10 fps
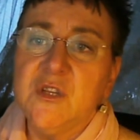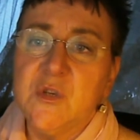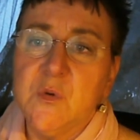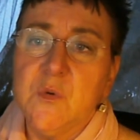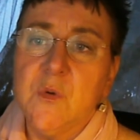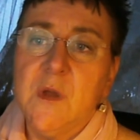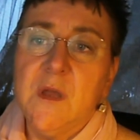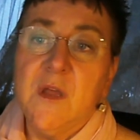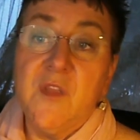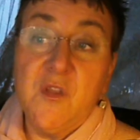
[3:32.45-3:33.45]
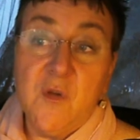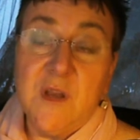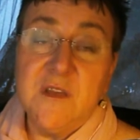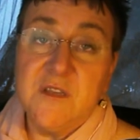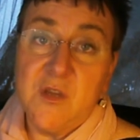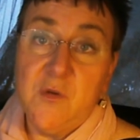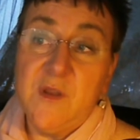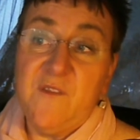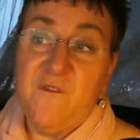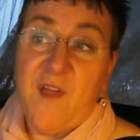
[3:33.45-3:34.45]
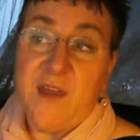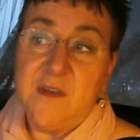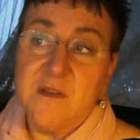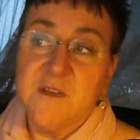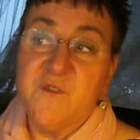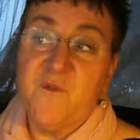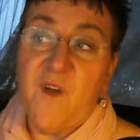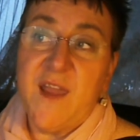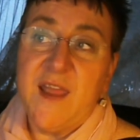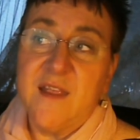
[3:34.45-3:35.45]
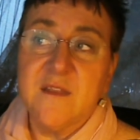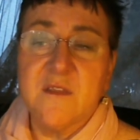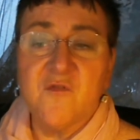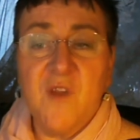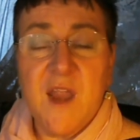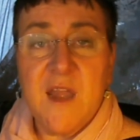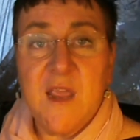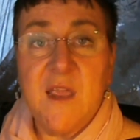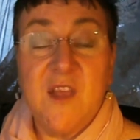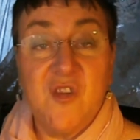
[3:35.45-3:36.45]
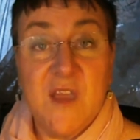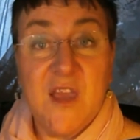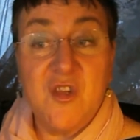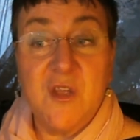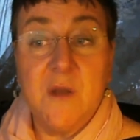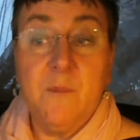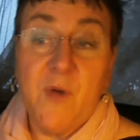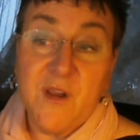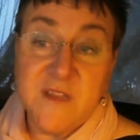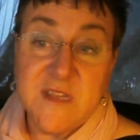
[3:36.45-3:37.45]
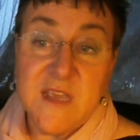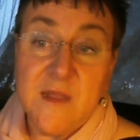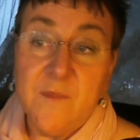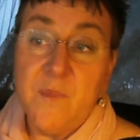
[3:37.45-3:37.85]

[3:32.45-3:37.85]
to the Nuclear Security Fund to finance training, education, policy,